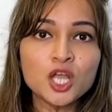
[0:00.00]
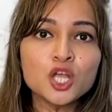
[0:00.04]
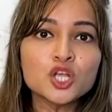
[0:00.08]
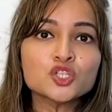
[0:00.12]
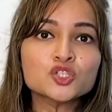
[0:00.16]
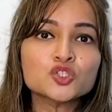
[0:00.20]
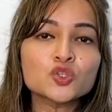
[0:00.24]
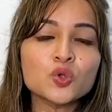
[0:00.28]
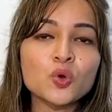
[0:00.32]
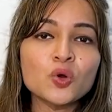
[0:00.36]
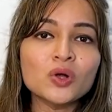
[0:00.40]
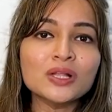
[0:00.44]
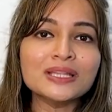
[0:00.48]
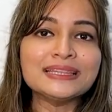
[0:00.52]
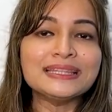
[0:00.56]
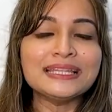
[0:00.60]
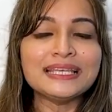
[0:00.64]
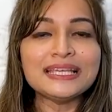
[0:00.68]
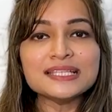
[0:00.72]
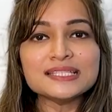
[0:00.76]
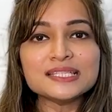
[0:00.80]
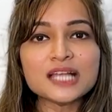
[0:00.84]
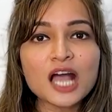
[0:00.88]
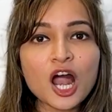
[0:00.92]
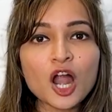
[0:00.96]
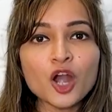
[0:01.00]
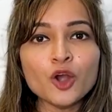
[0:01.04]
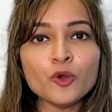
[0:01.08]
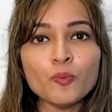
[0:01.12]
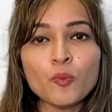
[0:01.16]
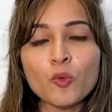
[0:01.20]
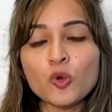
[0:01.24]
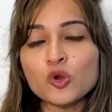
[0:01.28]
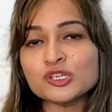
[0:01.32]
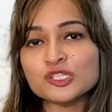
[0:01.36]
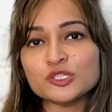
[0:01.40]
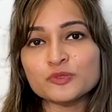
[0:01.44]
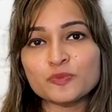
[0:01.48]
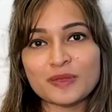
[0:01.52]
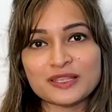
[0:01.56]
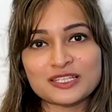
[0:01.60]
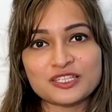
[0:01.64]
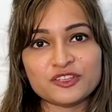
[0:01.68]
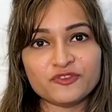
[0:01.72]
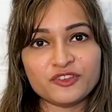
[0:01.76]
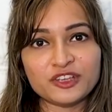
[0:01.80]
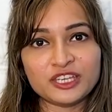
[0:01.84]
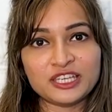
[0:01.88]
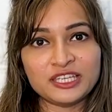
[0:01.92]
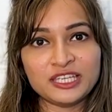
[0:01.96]
So these are more
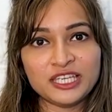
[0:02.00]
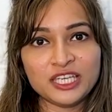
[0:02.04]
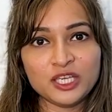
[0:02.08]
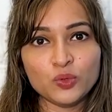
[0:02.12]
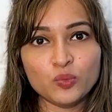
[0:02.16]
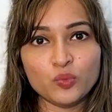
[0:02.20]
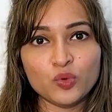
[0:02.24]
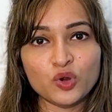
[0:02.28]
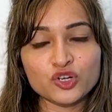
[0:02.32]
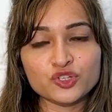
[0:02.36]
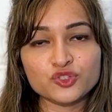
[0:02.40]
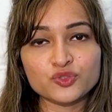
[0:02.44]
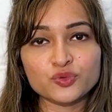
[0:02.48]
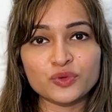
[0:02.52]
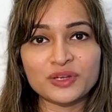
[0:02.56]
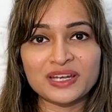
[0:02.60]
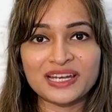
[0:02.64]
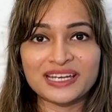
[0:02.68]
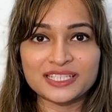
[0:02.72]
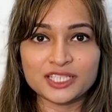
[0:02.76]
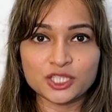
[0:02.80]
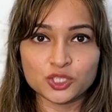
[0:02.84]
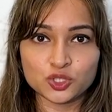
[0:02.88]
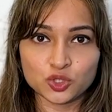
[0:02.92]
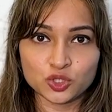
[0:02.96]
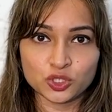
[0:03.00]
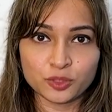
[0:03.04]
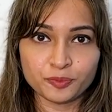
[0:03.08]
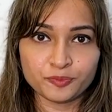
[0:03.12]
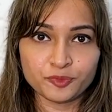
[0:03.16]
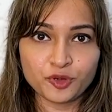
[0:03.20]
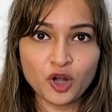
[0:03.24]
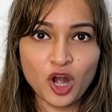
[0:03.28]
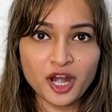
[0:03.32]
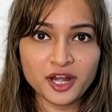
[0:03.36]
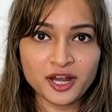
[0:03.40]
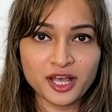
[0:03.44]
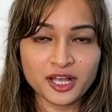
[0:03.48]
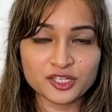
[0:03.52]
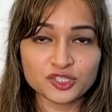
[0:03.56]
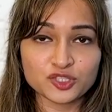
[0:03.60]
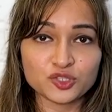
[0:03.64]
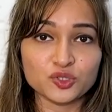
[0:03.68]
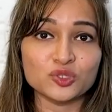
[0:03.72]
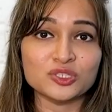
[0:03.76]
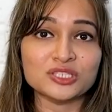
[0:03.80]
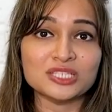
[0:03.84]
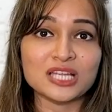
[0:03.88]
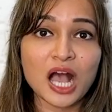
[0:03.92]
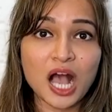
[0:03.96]
specific keywords related to the products
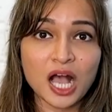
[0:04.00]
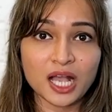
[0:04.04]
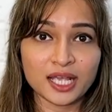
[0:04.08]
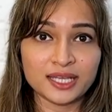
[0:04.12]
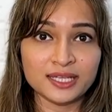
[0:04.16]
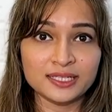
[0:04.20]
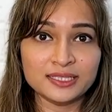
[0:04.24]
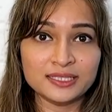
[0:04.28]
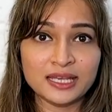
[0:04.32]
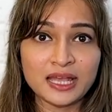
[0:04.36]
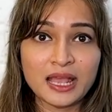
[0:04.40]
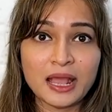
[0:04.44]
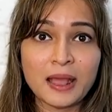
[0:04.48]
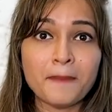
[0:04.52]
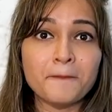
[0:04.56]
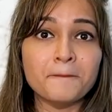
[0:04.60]
you target